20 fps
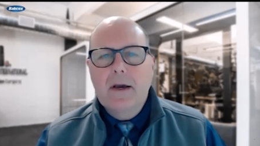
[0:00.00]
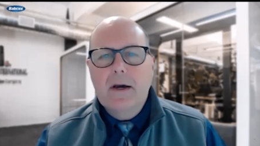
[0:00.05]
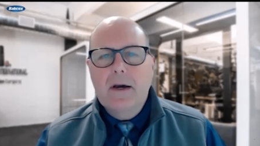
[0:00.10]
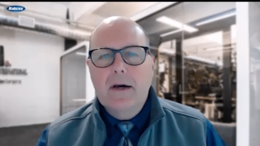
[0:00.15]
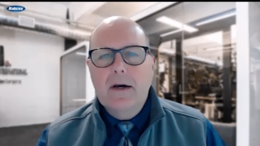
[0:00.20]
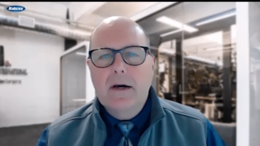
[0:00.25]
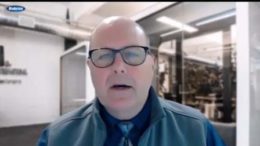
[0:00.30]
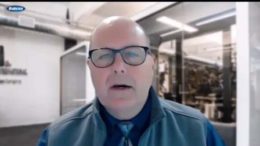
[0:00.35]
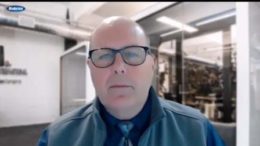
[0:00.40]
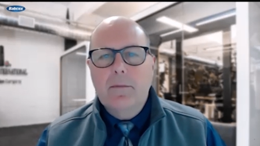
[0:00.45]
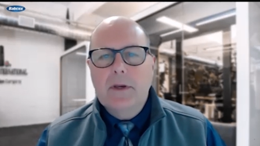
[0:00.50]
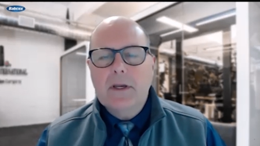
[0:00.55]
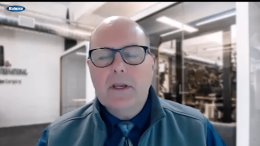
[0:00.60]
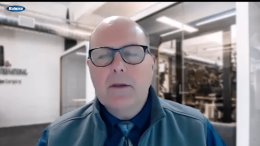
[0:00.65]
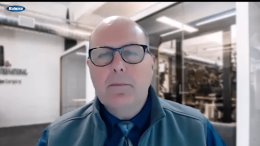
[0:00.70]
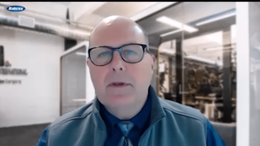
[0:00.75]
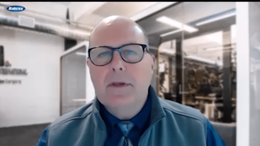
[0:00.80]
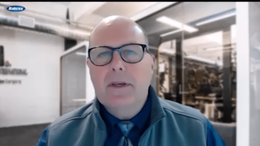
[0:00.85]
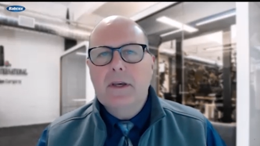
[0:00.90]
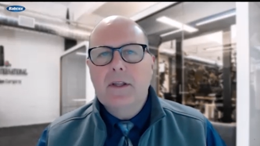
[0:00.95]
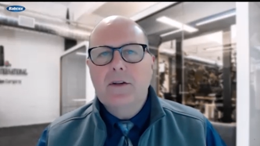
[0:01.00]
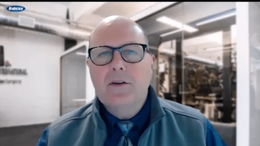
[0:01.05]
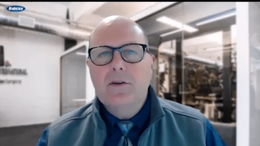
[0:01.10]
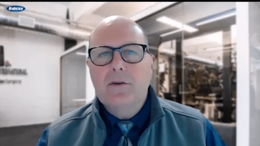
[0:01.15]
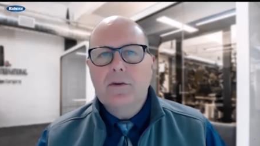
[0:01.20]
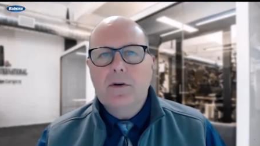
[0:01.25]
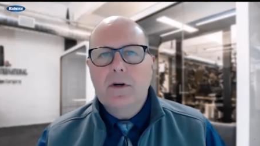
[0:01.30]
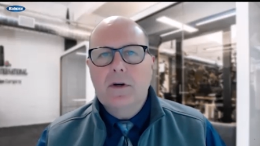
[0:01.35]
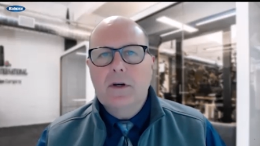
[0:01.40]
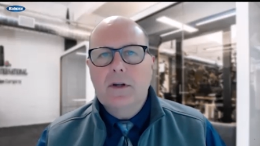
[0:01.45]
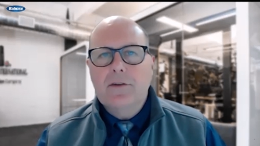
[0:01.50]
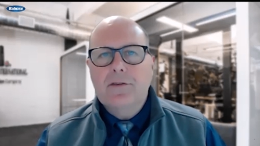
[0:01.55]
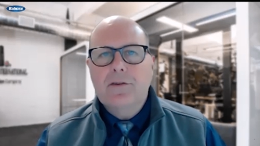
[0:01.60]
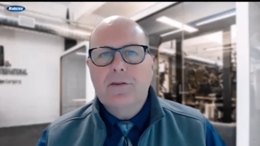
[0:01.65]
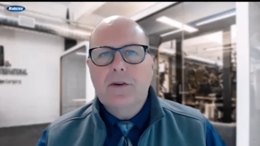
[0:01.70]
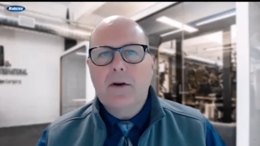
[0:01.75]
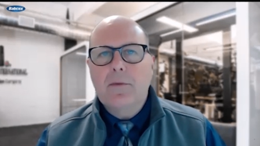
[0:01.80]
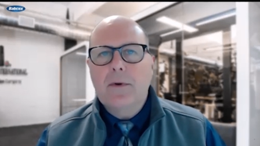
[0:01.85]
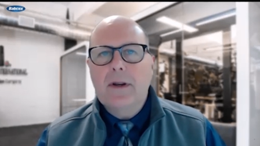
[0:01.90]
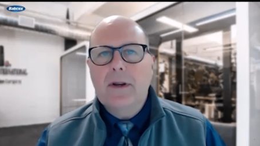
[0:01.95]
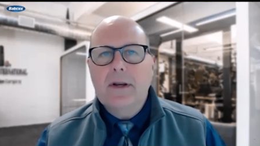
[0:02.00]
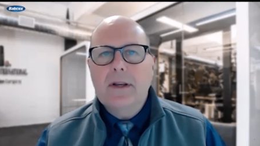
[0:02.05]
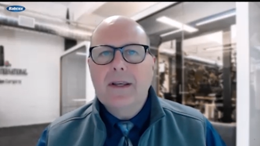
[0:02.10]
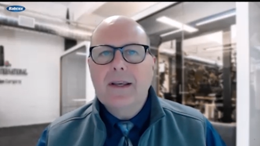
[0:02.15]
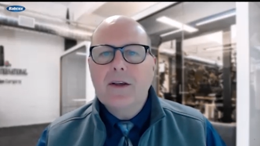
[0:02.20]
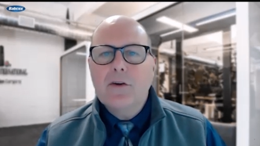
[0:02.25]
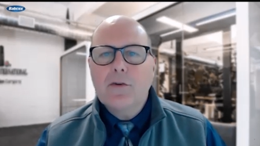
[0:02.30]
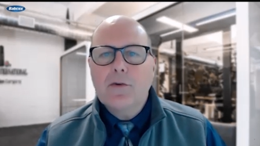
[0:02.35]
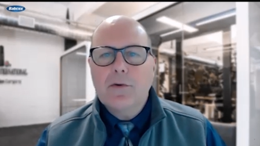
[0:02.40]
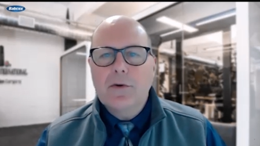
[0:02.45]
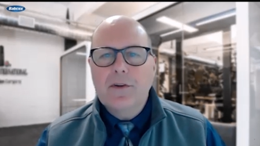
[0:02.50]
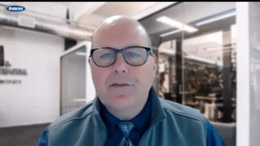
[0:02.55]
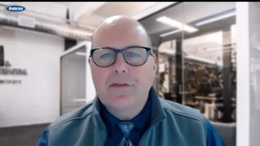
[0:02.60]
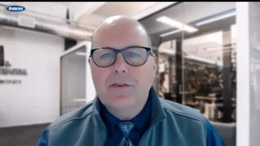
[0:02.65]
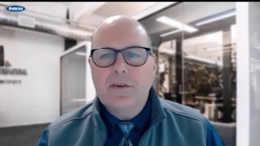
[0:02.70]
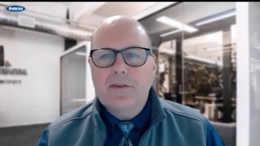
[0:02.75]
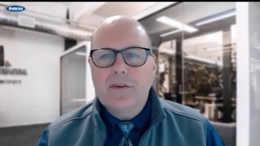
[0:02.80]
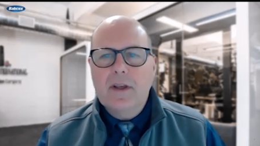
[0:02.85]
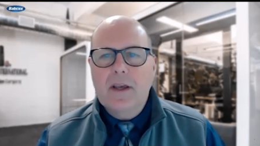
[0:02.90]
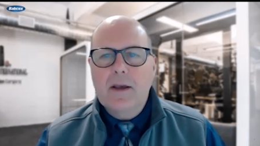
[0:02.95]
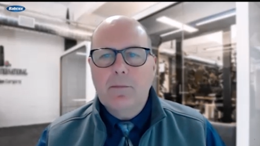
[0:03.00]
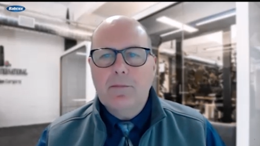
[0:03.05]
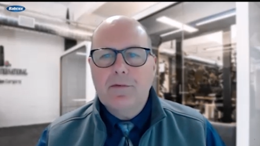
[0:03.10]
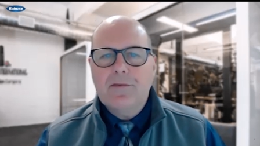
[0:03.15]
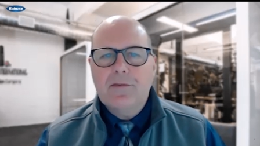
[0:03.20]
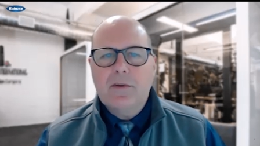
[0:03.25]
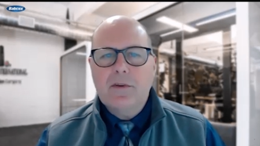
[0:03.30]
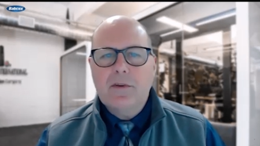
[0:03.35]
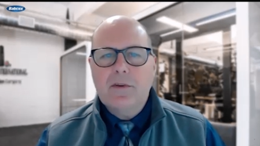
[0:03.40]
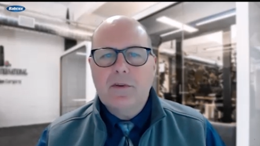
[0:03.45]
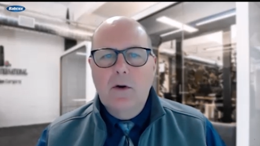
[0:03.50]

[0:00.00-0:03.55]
um, it can begin to uh, generate increasing temps,